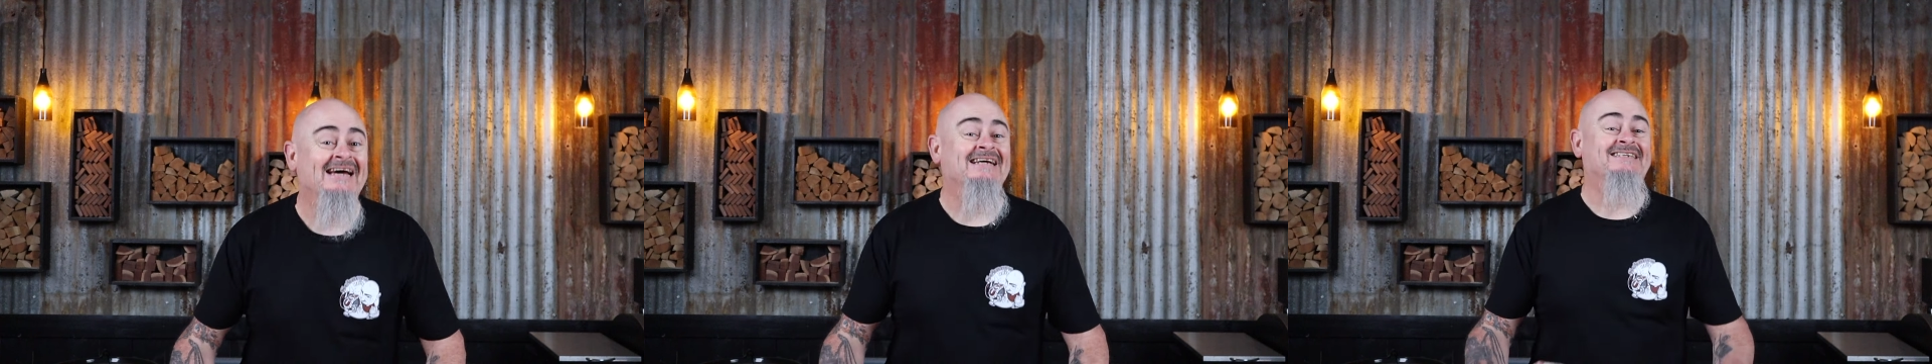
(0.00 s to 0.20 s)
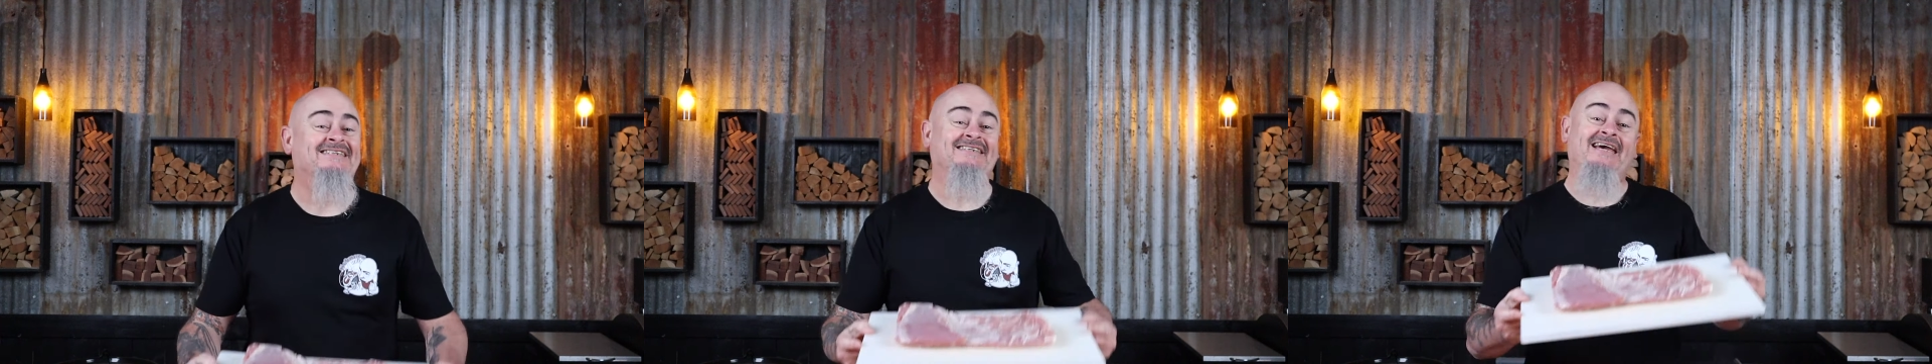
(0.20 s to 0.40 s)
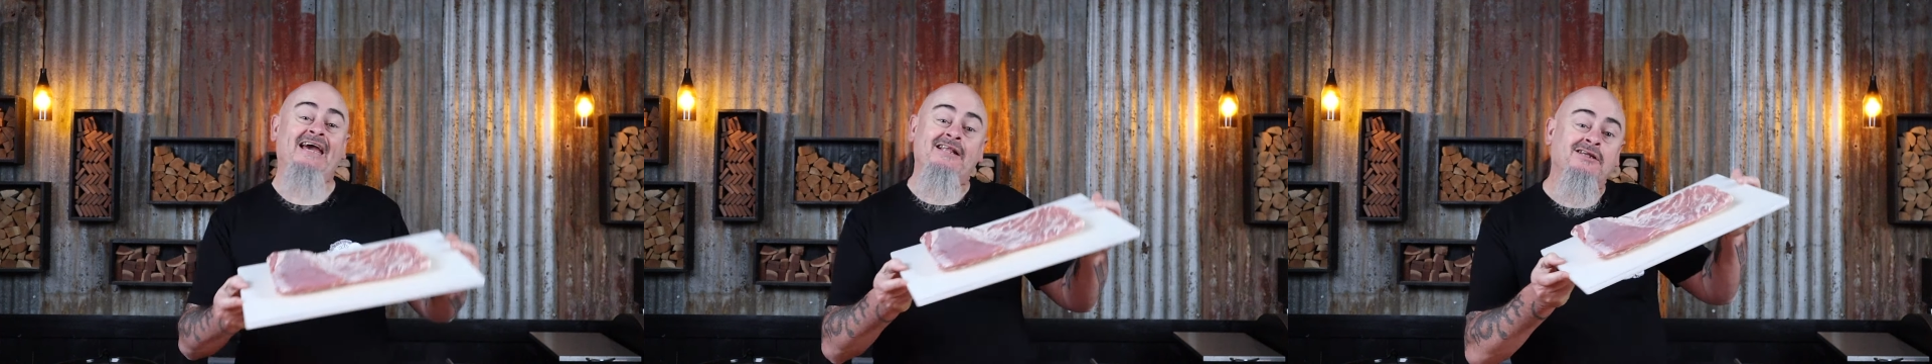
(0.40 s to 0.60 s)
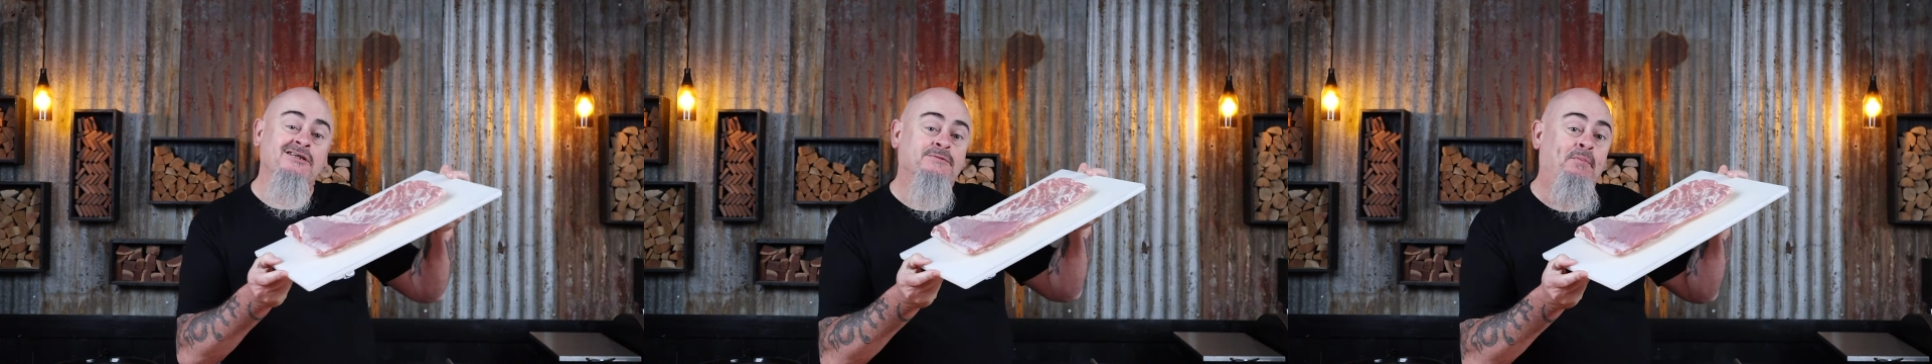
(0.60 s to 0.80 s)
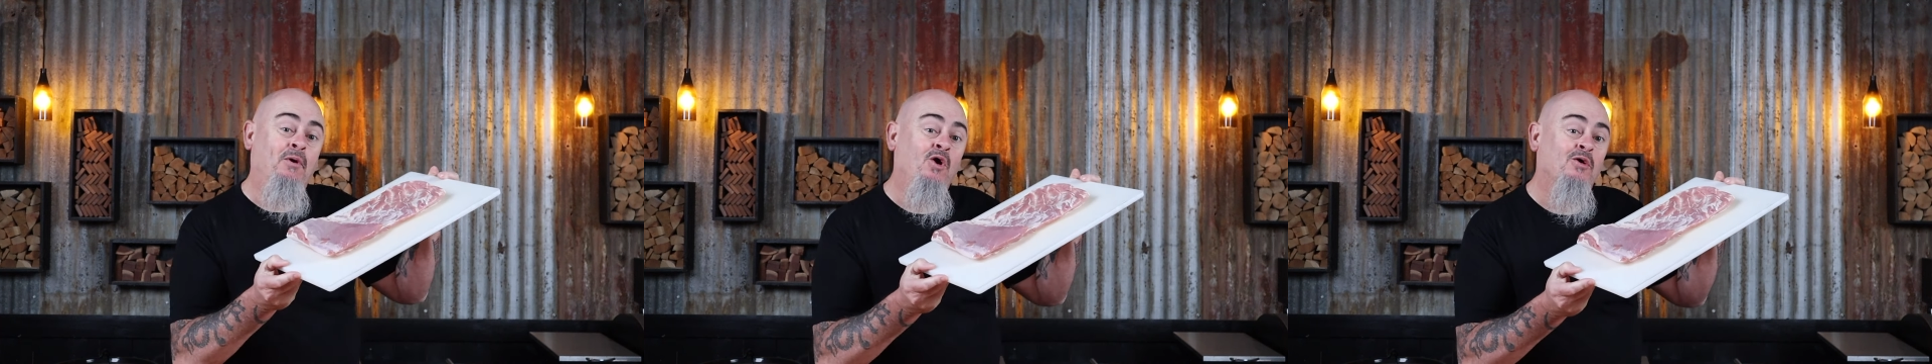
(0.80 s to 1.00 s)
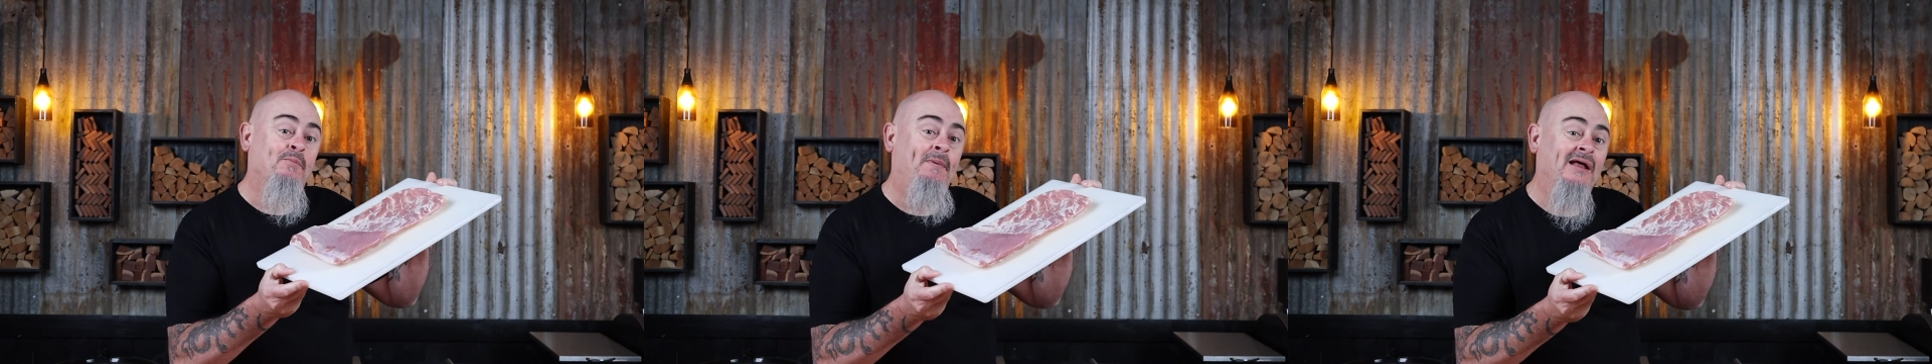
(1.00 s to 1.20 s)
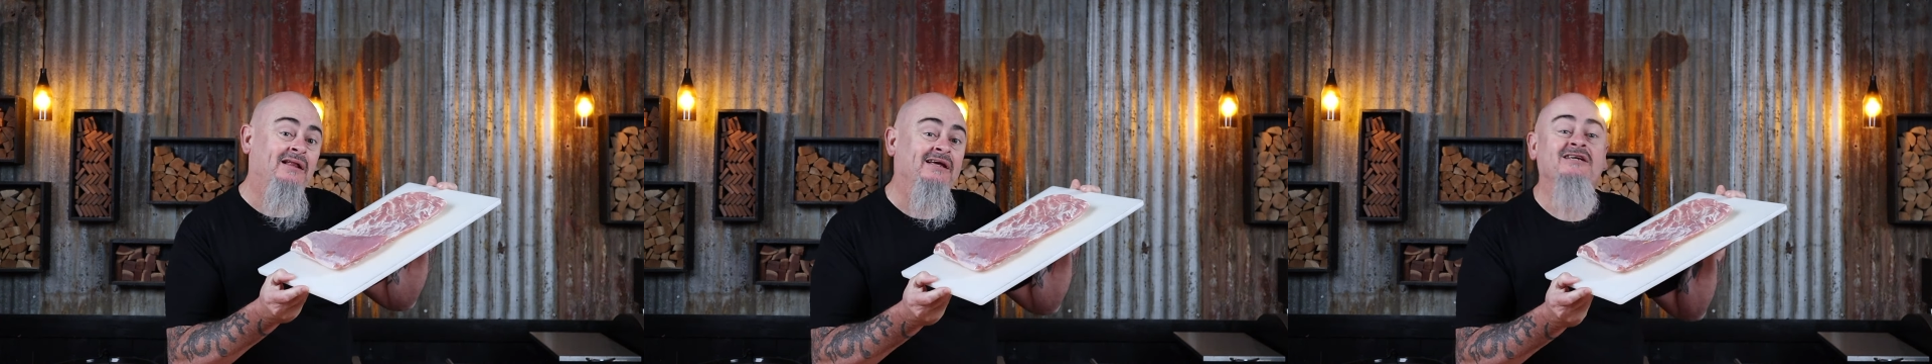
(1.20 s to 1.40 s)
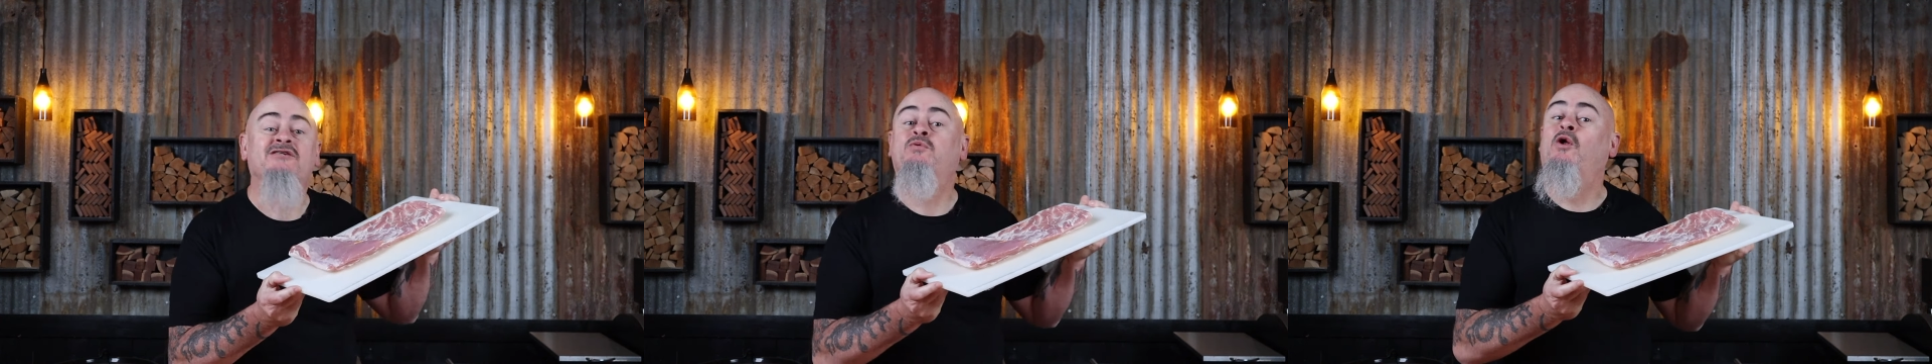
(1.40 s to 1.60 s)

Skinless pork belly is